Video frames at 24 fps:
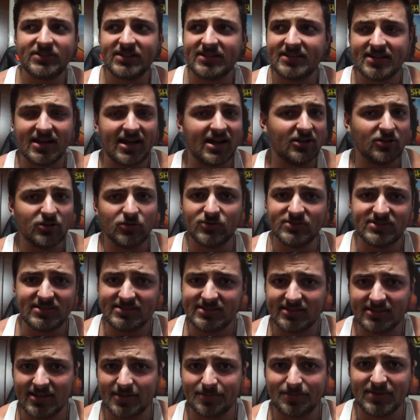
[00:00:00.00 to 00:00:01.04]
did not lose his
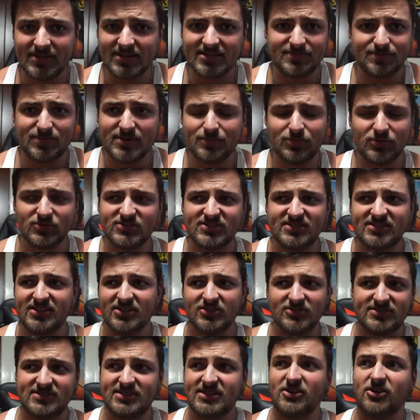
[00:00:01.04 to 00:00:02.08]
Olympias. People
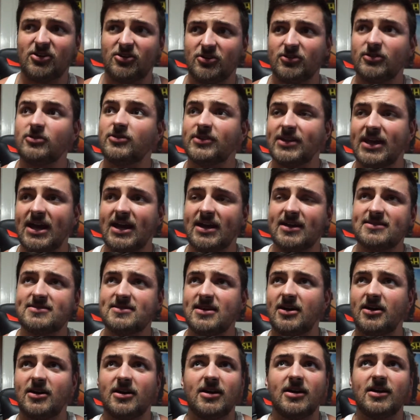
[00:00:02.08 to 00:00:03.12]
still see Arnold as,
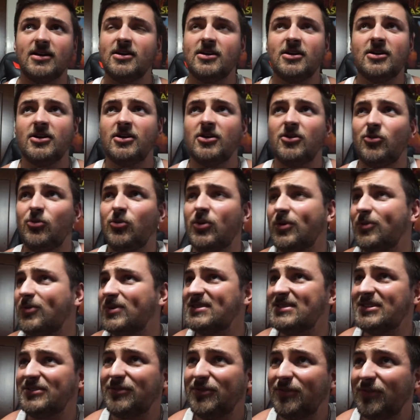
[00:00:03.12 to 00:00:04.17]
5
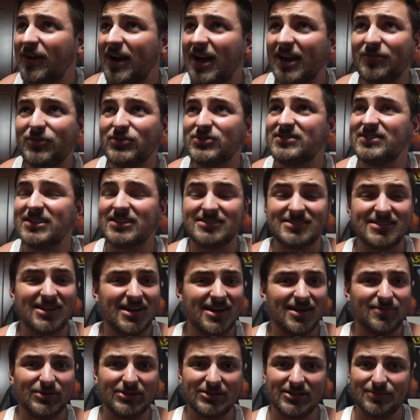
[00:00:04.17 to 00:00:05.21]
or 6
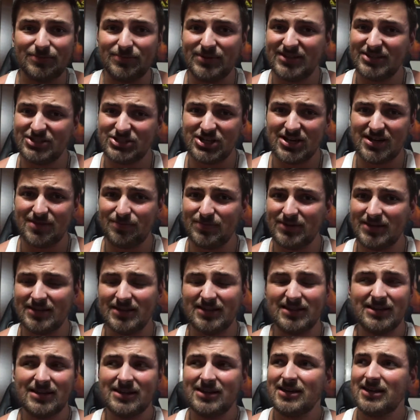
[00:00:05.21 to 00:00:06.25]
time Olympia
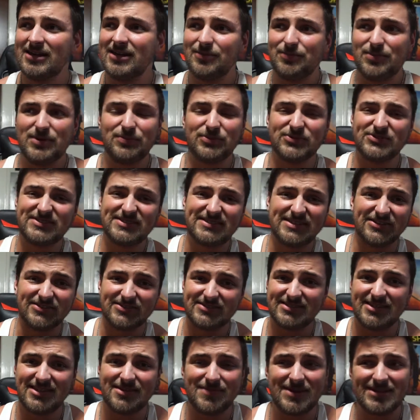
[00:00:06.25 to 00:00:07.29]
champion. people still
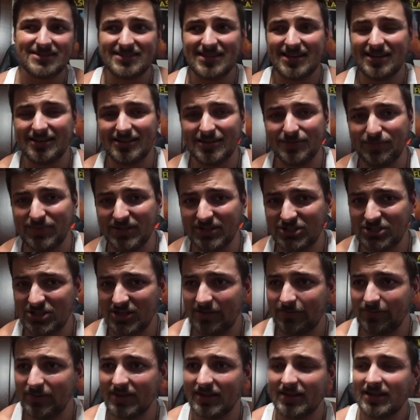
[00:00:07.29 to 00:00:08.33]
see him as that Olympia
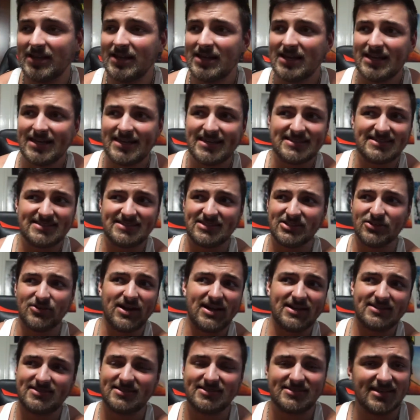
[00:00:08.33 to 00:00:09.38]
champion. He still
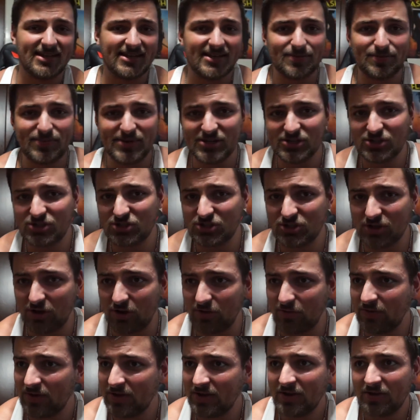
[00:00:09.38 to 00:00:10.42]
has the second biggest
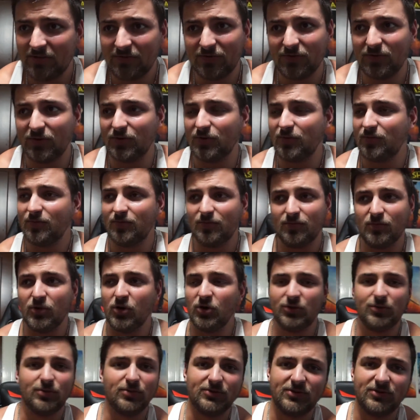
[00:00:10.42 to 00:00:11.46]
show for multiple